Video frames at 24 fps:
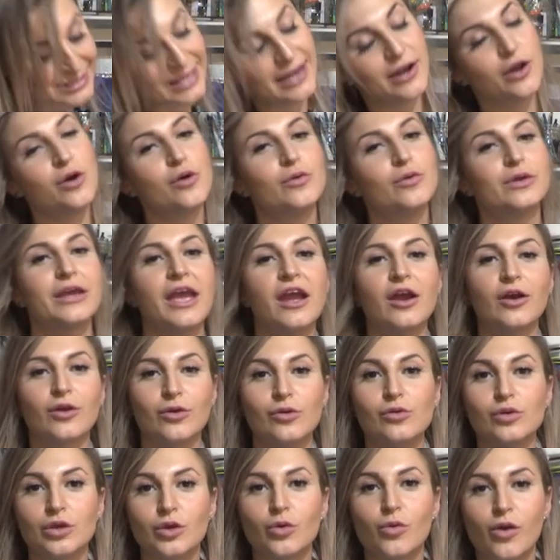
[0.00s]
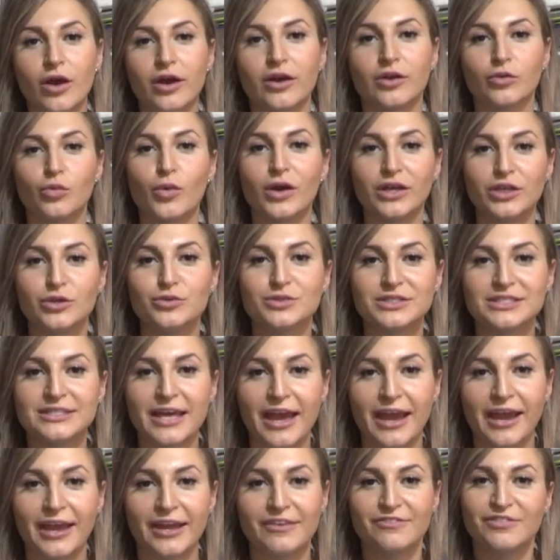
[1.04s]
I don't care who you are and what you
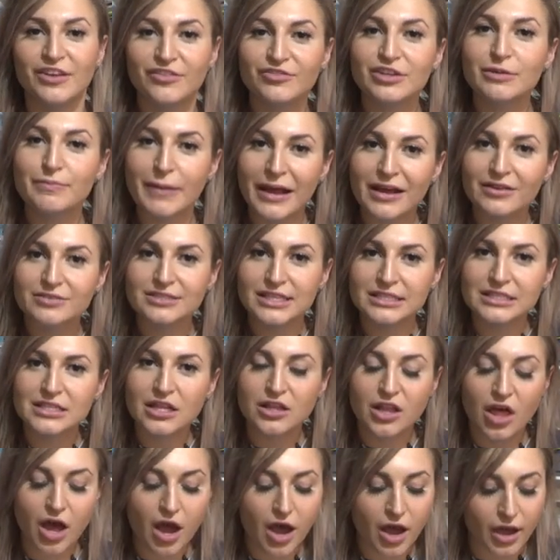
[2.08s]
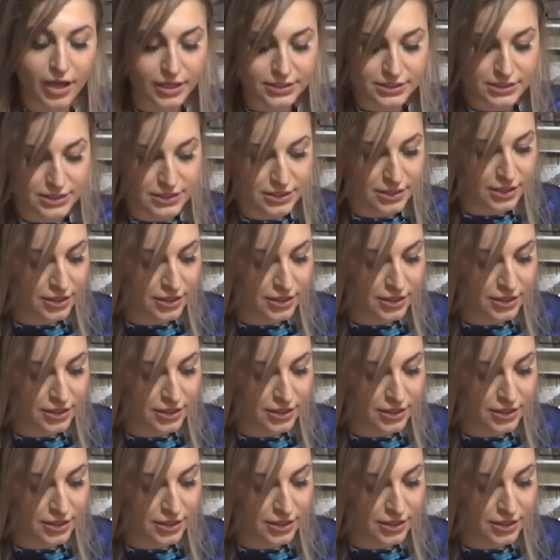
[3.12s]
say. fifty pounds is a lot.